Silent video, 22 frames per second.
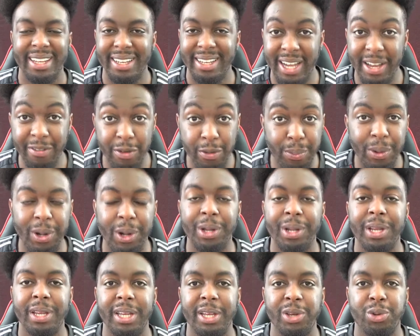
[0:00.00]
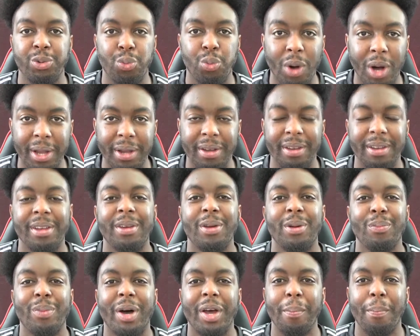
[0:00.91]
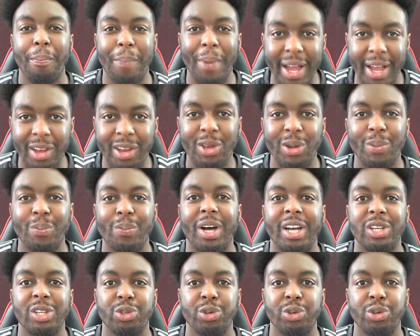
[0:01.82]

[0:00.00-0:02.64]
Liverpool only need one. But at the back of your mind,